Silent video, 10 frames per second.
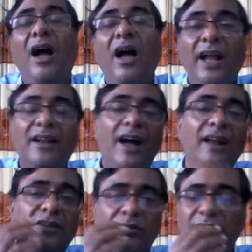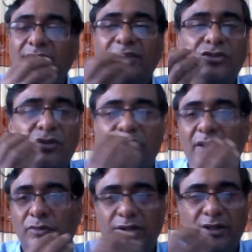And unrounded, it's not
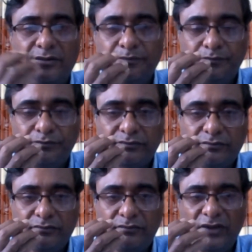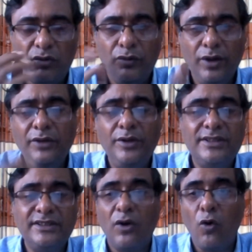rounded. When you will
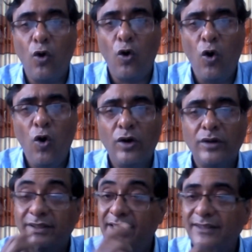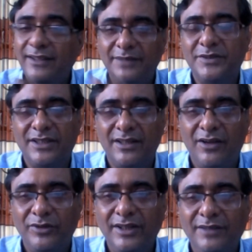say O, then the lips are
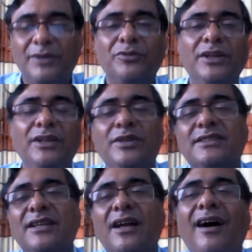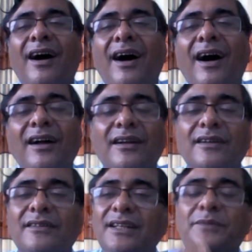rounded, but when you will say A,
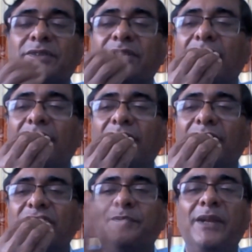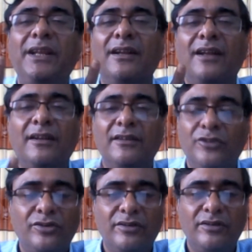the lips are spread and are
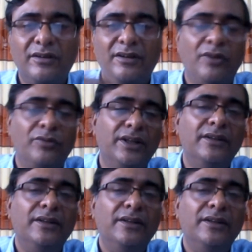not rounded.